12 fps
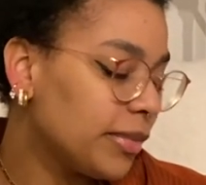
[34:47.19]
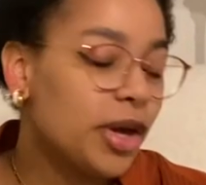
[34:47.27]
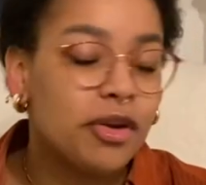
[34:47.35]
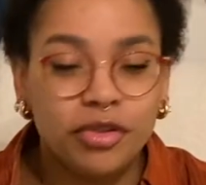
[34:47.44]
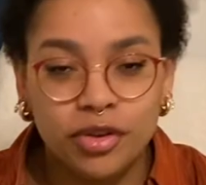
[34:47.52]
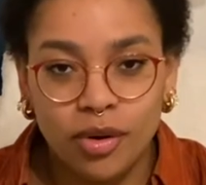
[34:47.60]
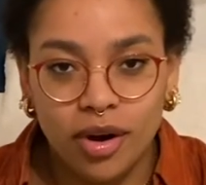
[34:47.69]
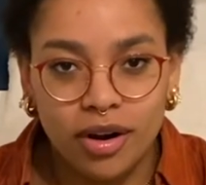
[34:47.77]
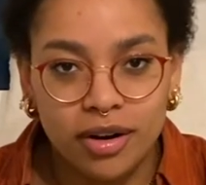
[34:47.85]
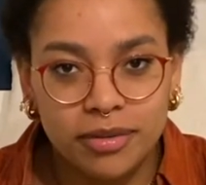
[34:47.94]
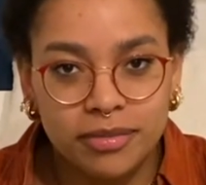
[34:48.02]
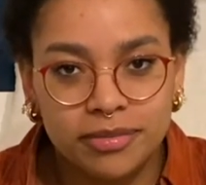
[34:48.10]
If you
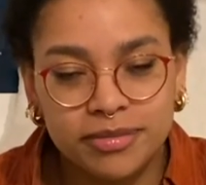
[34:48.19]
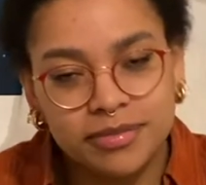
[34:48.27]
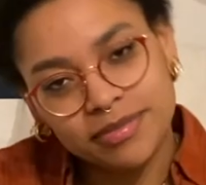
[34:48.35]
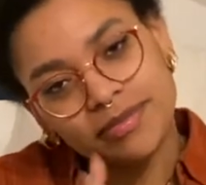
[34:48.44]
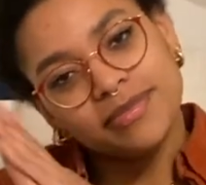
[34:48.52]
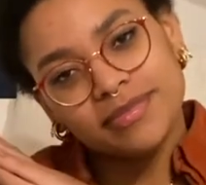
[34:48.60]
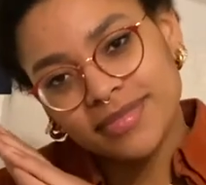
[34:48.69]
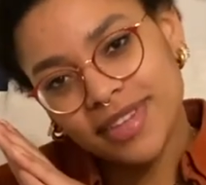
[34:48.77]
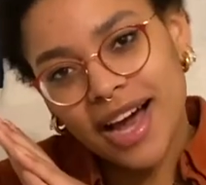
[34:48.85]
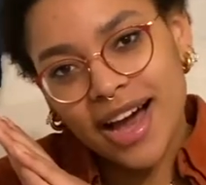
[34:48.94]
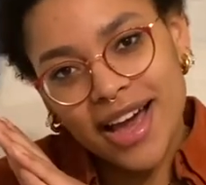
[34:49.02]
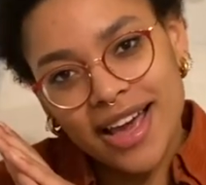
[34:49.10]
are,
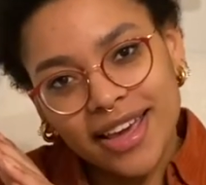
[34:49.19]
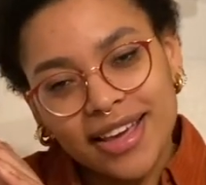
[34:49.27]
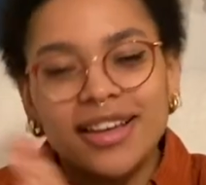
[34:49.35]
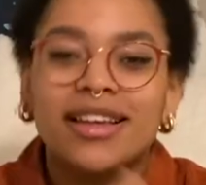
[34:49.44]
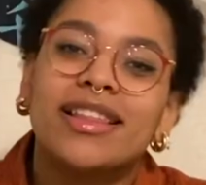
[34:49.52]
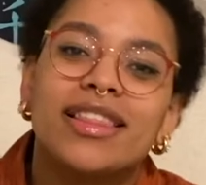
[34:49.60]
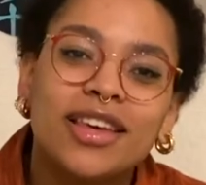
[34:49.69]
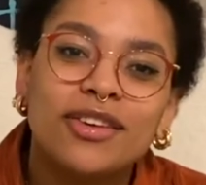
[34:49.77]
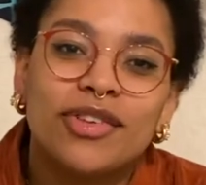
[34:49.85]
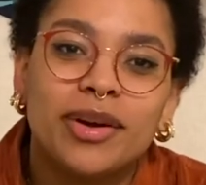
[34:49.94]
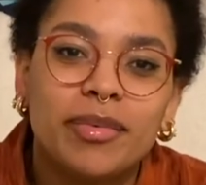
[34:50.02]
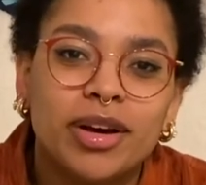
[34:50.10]
hi. Thank you
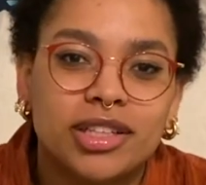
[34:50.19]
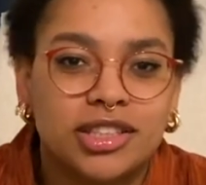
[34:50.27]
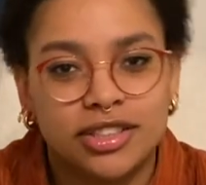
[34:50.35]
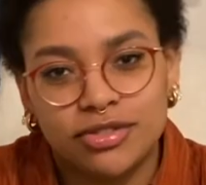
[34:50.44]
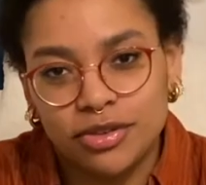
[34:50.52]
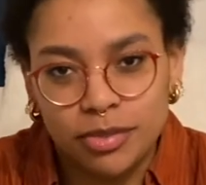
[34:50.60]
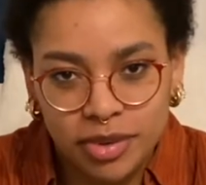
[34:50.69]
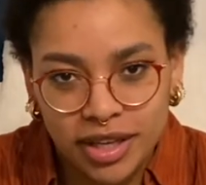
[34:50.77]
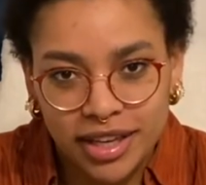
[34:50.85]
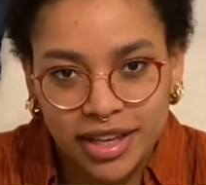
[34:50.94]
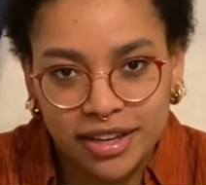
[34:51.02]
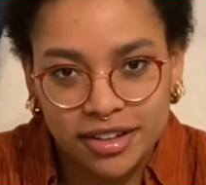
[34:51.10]
very much for
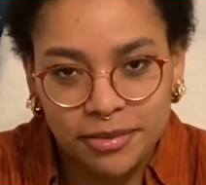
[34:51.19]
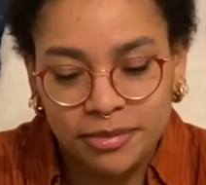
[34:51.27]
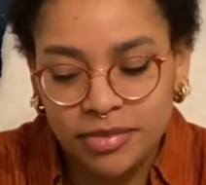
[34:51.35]
being here.